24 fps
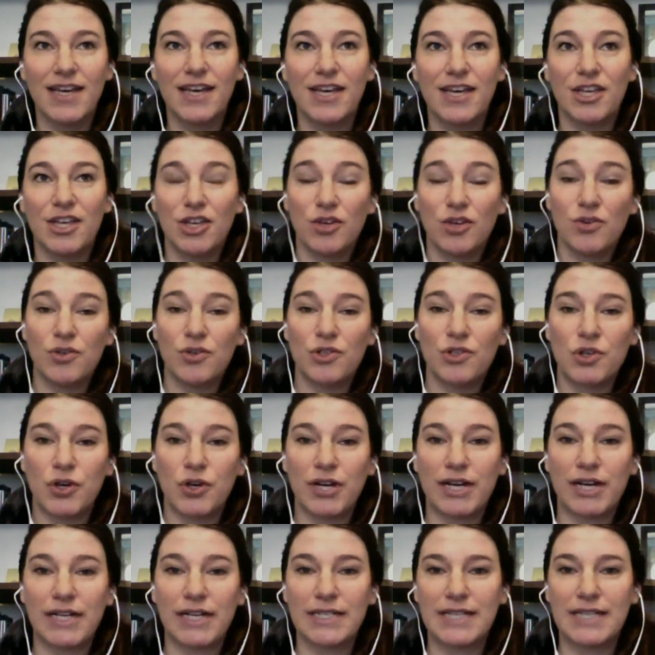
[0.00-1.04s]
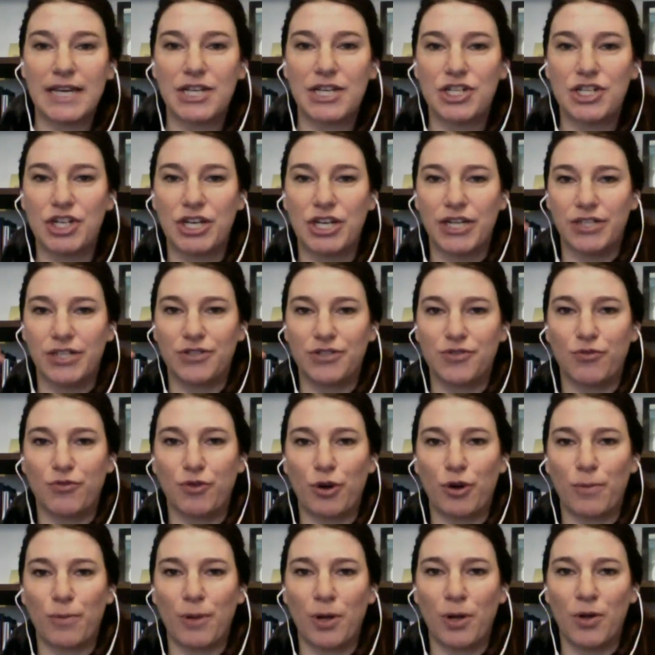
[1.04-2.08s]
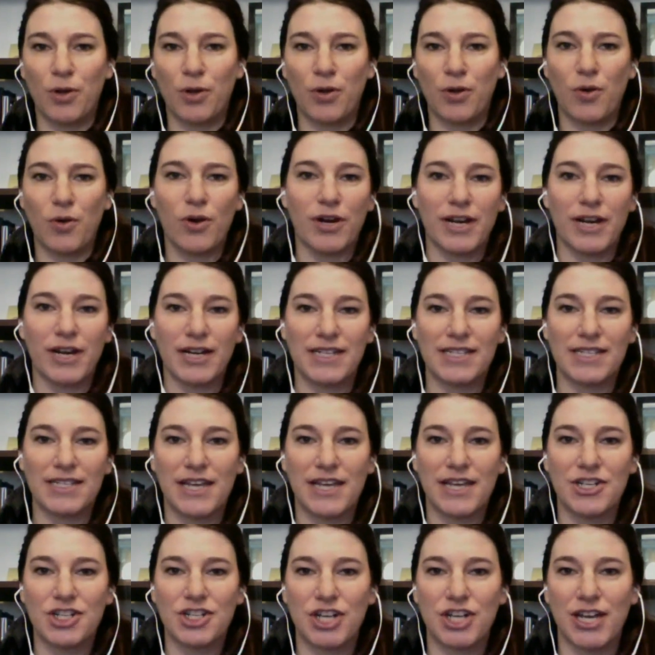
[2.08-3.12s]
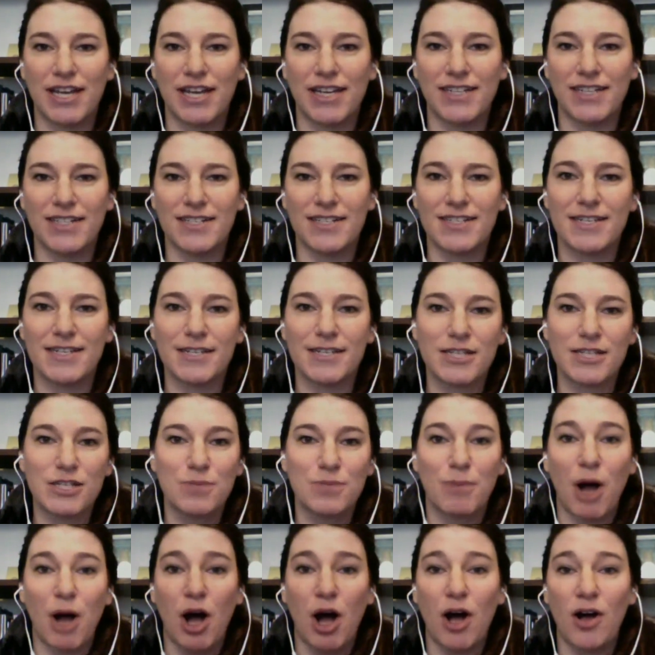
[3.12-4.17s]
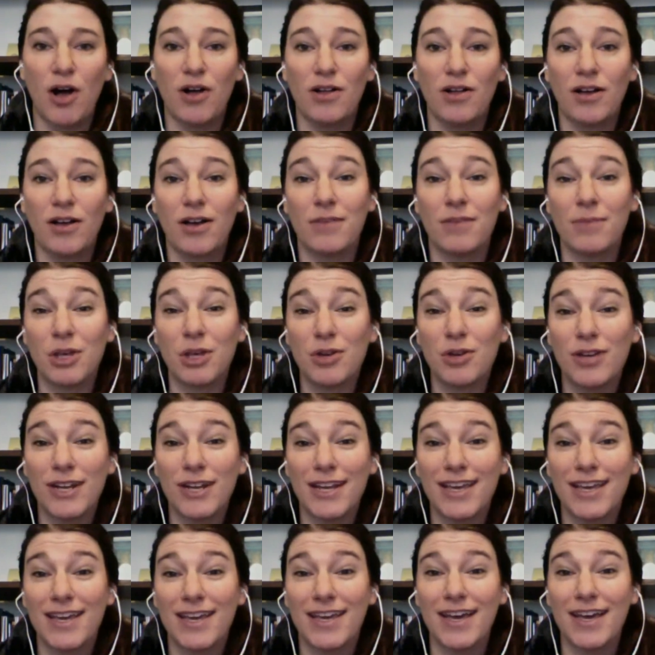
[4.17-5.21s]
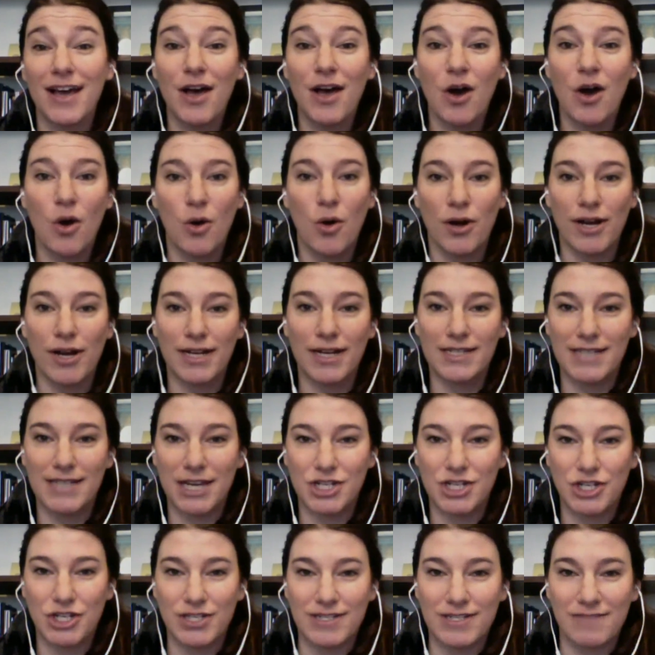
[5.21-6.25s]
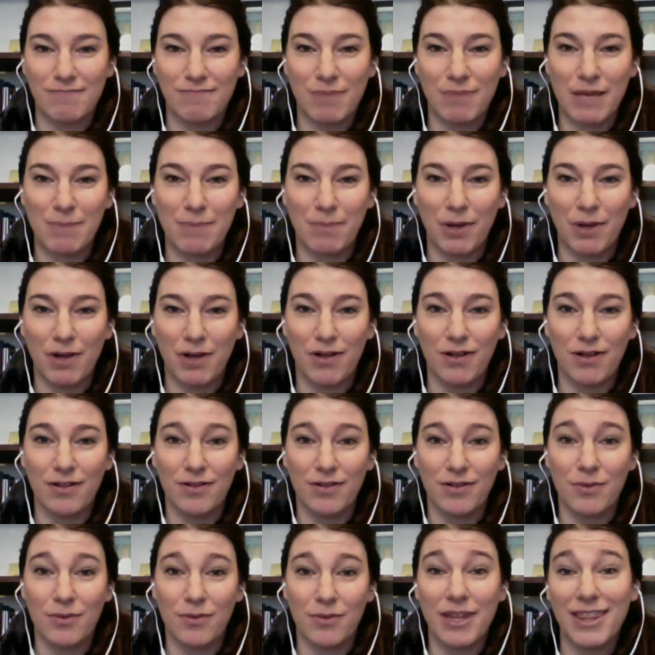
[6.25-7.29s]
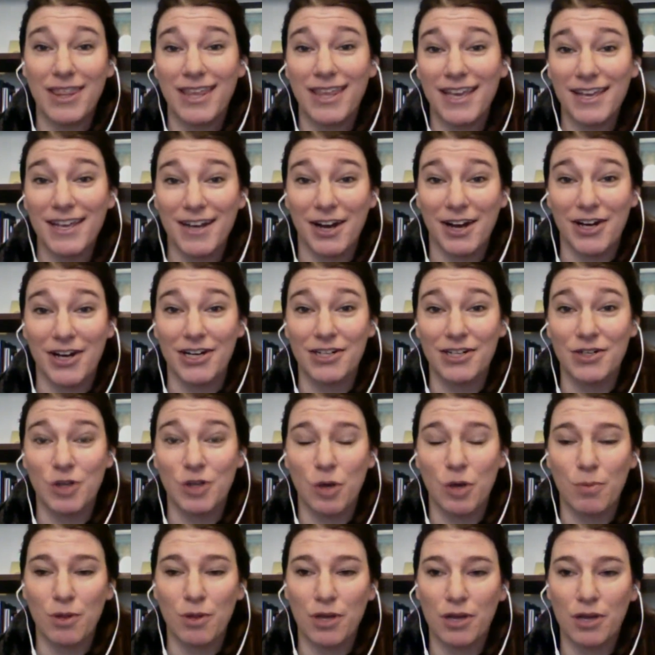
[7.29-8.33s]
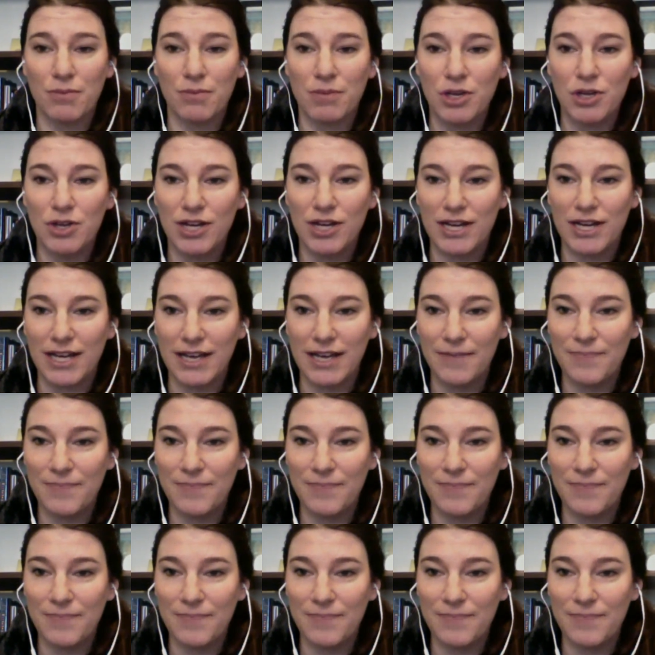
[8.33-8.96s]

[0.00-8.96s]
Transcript: huge organizations, formal organizations, small community organizations of people within our global community?